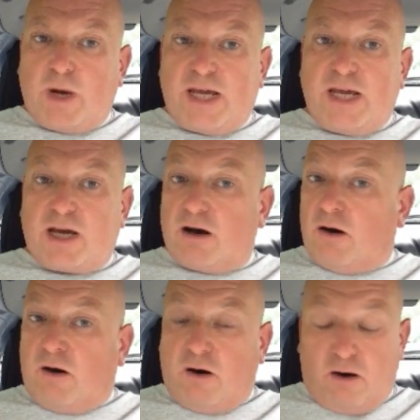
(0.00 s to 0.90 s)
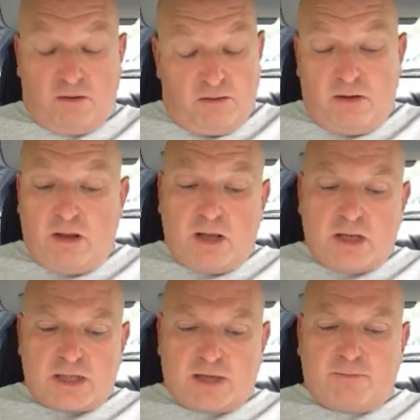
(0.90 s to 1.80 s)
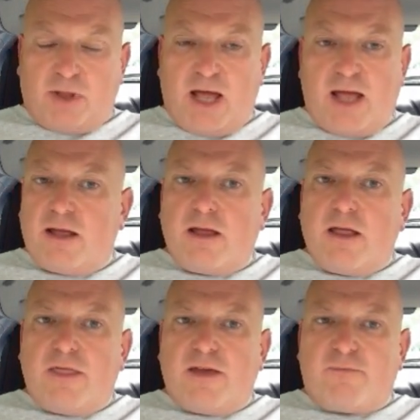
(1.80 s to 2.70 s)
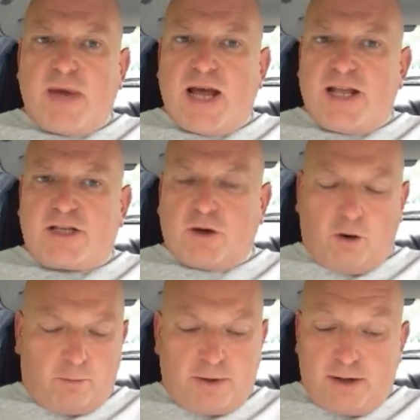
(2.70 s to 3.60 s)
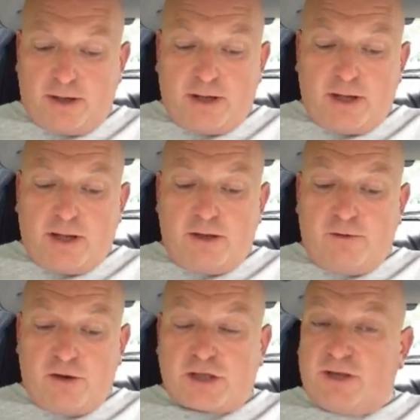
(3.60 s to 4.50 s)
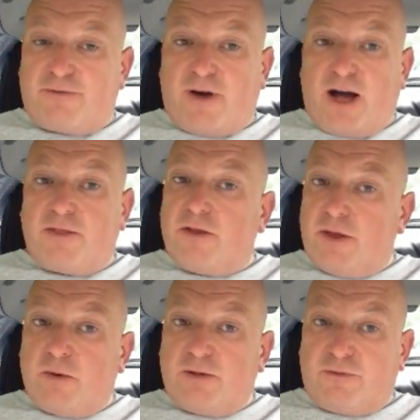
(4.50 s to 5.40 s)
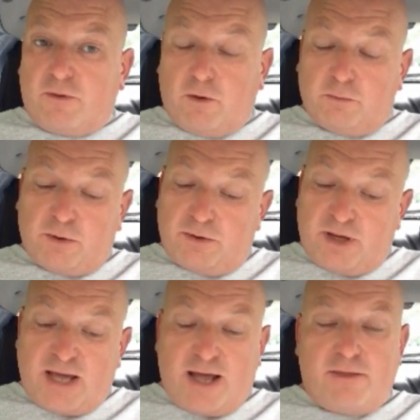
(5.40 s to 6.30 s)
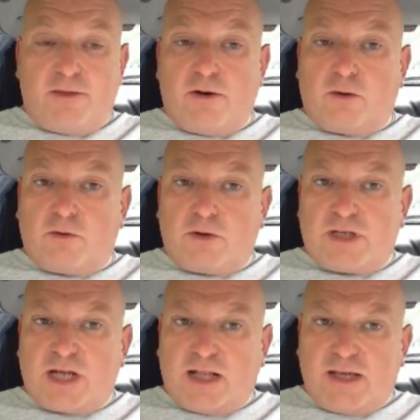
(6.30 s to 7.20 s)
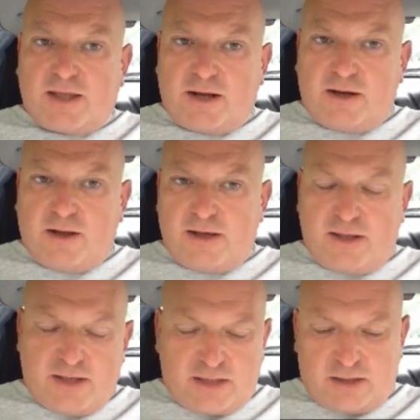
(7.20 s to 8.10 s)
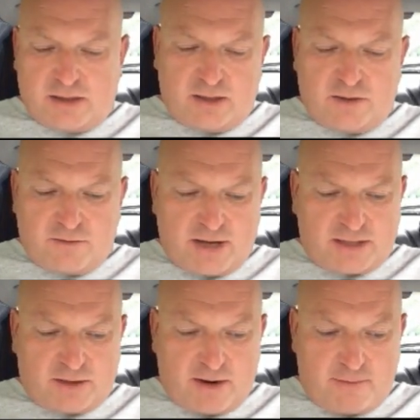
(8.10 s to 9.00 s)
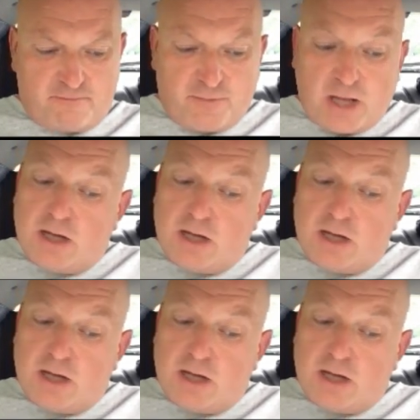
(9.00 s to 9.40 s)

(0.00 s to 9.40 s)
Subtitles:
weak or simply they've made it up, you usually find that they will fall. But again, they're not going to tell you that early in this threatogram.